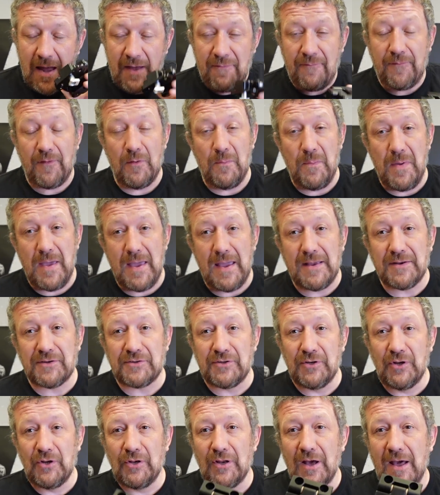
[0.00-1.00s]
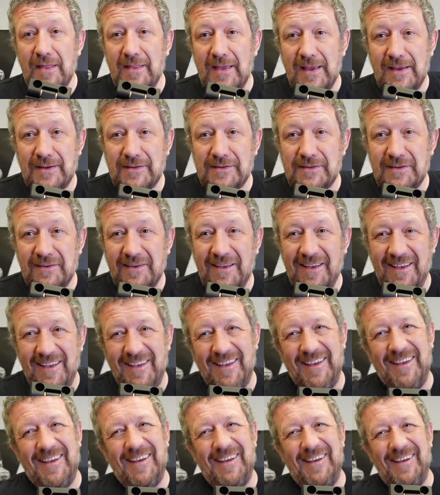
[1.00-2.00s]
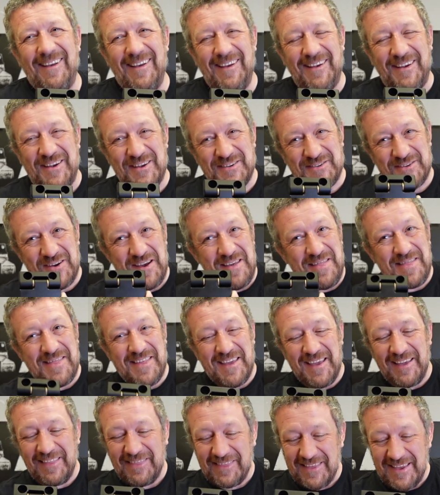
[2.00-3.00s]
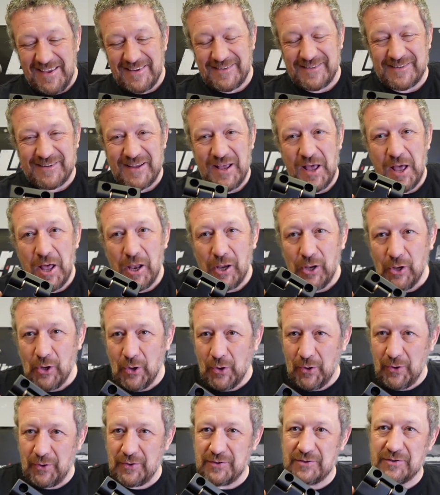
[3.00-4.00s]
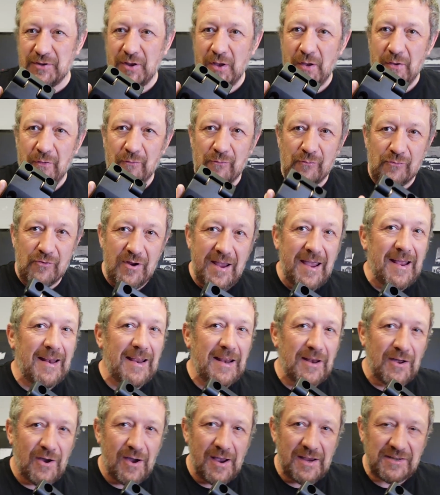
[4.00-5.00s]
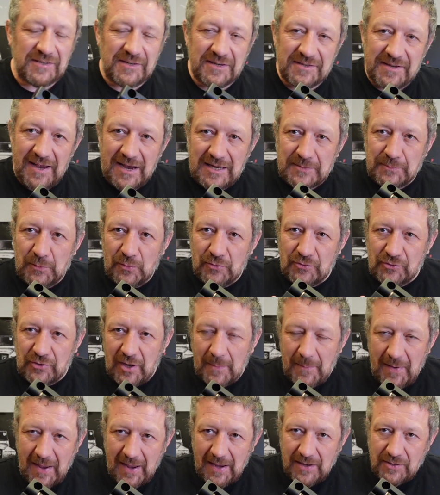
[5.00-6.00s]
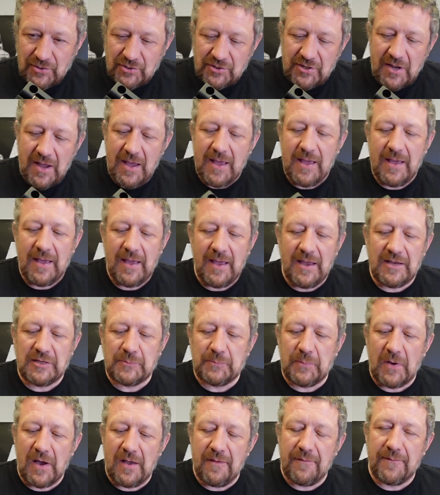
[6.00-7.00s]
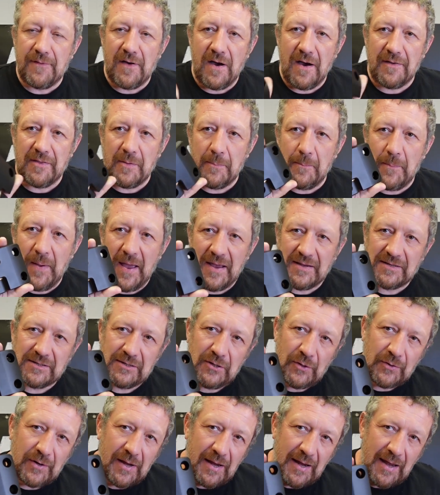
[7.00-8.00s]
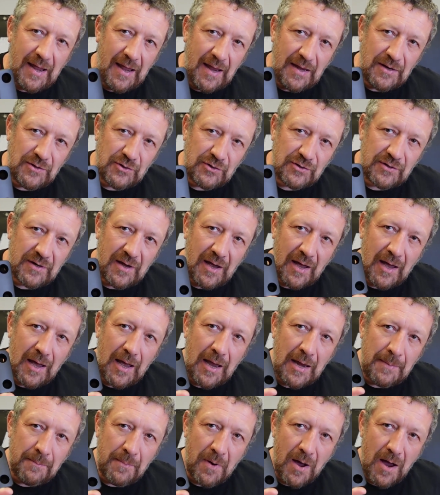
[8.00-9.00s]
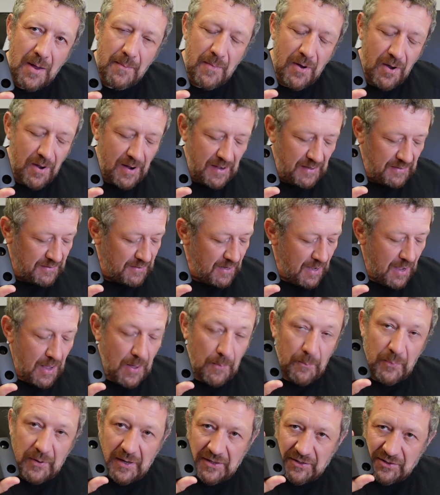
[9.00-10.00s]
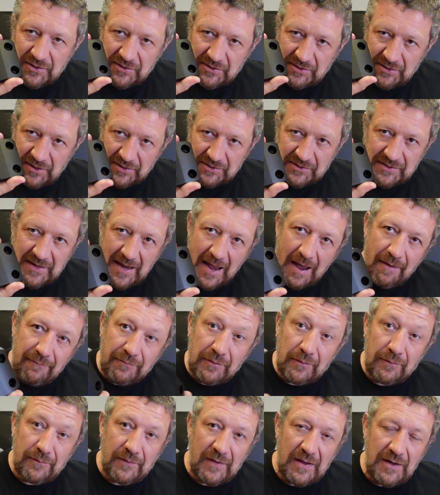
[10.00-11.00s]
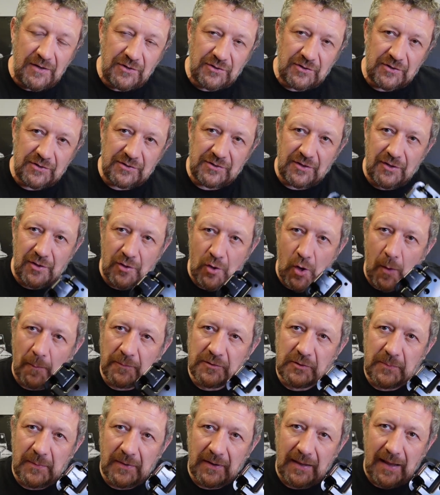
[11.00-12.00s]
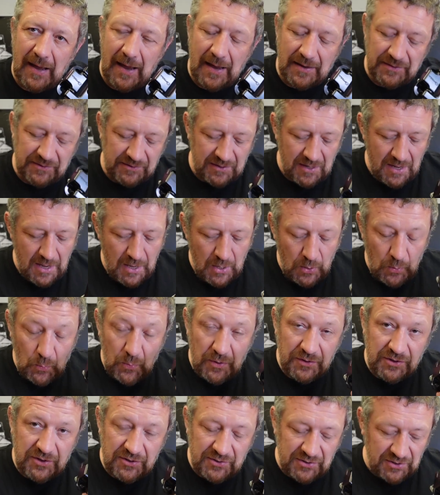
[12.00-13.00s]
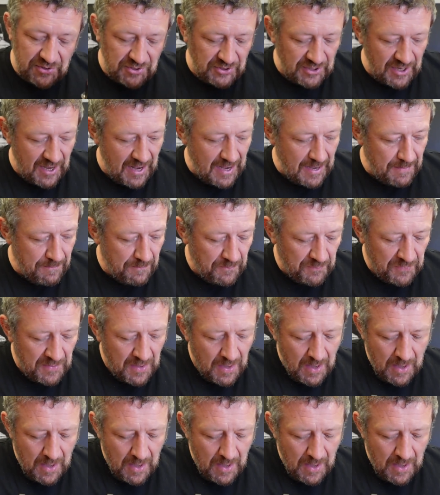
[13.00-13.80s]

for me, it doesn't look like this, because I think this looks really nice. This EXMOOR trim hinge is by far the best looking hinge in my mind, but it just doesn't have the features that the Optimill has, which is a shame.